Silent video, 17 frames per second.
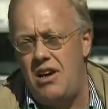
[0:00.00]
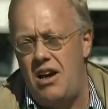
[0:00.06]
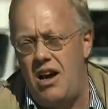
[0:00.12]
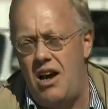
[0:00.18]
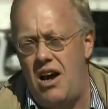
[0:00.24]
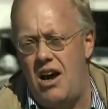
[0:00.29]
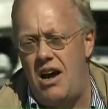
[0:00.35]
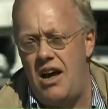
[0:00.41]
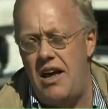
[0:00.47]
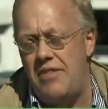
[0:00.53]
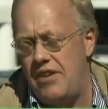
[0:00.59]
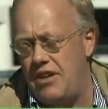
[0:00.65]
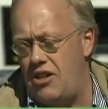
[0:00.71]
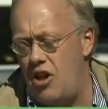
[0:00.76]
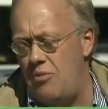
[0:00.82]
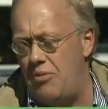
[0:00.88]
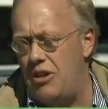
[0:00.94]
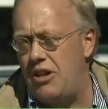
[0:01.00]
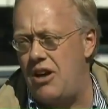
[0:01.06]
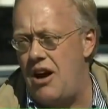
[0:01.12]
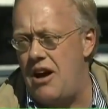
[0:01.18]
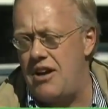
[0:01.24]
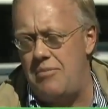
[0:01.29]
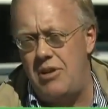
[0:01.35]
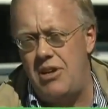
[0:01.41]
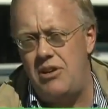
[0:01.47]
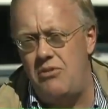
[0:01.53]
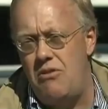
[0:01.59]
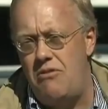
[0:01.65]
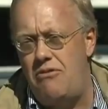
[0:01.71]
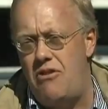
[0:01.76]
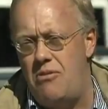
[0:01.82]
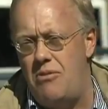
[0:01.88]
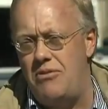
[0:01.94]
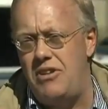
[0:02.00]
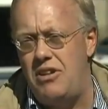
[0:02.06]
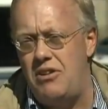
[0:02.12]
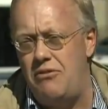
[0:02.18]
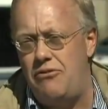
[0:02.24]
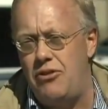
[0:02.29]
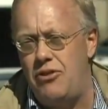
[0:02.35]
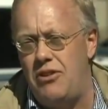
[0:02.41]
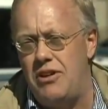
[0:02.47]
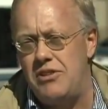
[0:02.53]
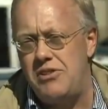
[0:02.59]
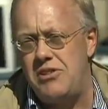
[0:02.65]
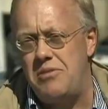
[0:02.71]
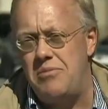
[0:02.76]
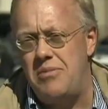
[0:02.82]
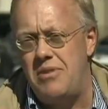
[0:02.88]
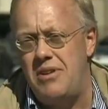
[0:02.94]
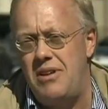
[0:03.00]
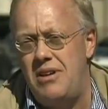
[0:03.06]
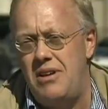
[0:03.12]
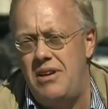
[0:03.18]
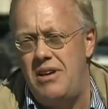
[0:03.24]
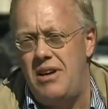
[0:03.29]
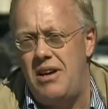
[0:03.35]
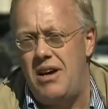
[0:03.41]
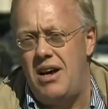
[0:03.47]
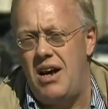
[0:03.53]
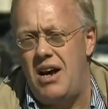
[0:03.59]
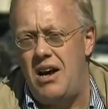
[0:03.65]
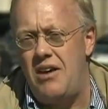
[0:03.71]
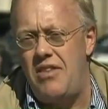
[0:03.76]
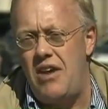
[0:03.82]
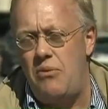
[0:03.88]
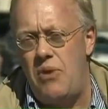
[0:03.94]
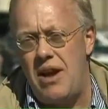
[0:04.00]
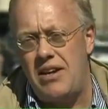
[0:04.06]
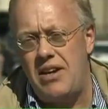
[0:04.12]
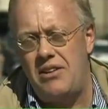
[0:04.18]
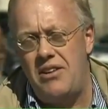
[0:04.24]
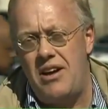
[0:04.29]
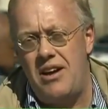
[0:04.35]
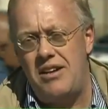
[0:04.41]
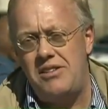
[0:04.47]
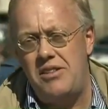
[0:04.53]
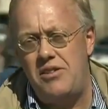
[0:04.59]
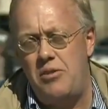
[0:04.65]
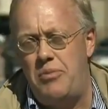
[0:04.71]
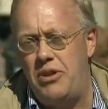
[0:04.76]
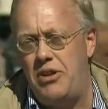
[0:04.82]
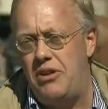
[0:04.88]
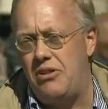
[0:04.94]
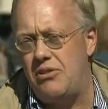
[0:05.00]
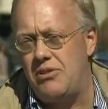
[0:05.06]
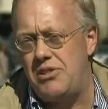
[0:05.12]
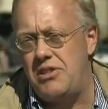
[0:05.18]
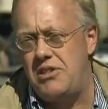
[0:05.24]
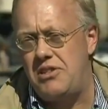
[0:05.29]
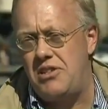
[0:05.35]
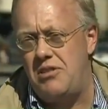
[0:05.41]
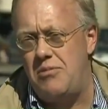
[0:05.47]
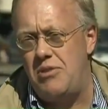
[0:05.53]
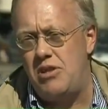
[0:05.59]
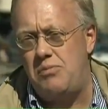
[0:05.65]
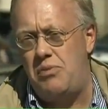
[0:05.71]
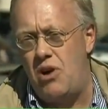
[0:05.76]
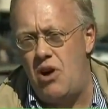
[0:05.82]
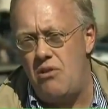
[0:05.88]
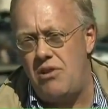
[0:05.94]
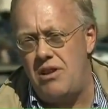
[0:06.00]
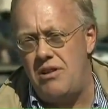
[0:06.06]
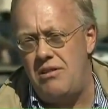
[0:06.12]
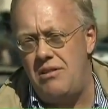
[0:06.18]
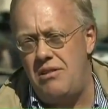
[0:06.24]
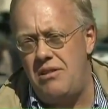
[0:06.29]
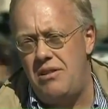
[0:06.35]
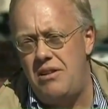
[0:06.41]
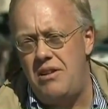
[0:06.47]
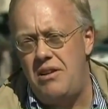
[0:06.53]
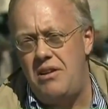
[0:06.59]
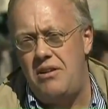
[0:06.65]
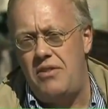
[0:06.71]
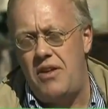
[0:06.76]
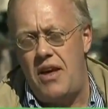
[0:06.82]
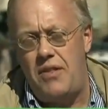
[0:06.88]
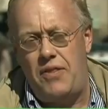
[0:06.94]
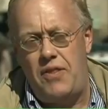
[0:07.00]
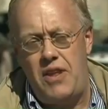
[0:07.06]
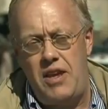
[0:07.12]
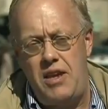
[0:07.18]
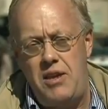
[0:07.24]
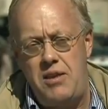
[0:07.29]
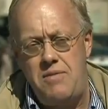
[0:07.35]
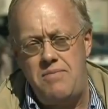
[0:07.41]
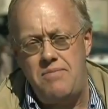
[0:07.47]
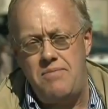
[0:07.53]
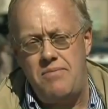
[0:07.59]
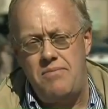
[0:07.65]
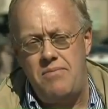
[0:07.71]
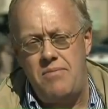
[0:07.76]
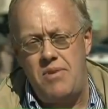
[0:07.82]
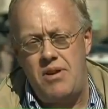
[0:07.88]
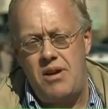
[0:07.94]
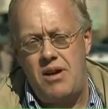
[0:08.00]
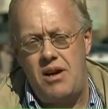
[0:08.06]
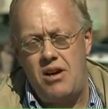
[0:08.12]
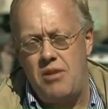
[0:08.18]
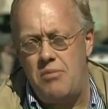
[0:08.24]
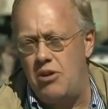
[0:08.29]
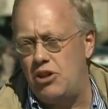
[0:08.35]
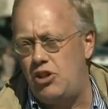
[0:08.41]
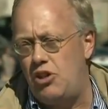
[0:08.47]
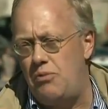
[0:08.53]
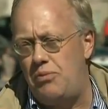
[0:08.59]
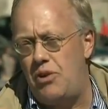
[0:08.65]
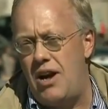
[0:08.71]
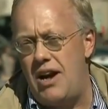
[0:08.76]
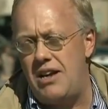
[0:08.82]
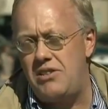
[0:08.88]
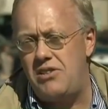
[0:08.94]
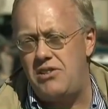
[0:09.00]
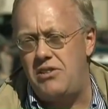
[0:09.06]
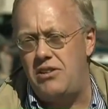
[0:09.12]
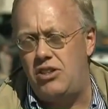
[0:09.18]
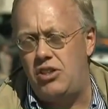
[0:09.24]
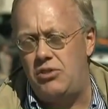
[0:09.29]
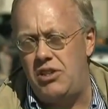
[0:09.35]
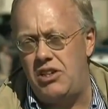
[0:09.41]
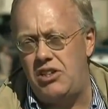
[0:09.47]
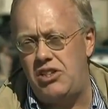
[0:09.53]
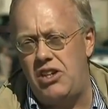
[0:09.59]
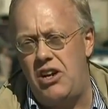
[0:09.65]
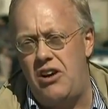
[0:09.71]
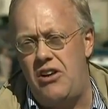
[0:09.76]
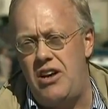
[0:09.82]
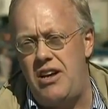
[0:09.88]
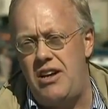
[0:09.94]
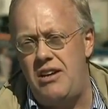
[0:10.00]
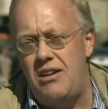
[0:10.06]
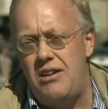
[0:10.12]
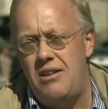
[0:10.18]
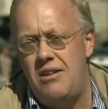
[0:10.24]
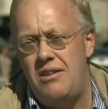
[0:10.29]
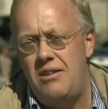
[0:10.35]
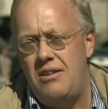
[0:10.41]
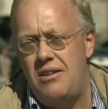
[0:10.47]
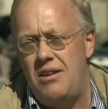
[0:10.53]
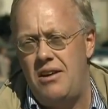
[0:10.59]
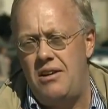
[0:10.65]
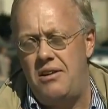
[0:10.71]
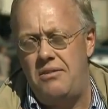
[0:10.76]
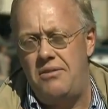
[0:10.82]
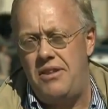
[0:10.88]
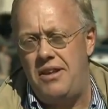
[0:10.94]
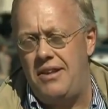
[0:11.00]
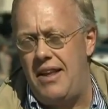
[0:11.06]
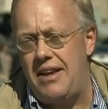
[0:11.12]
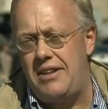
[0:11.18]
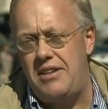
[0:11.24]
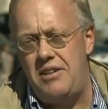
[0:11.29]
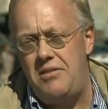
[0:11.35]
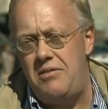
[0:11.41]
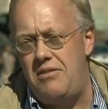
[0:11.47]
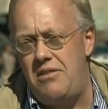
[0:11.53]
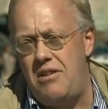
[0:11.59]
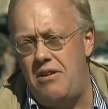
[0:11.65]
and the global economy into a form of neo-feudalism. They recognize that the political system is broken, that the commercial press, the judiciary, the elected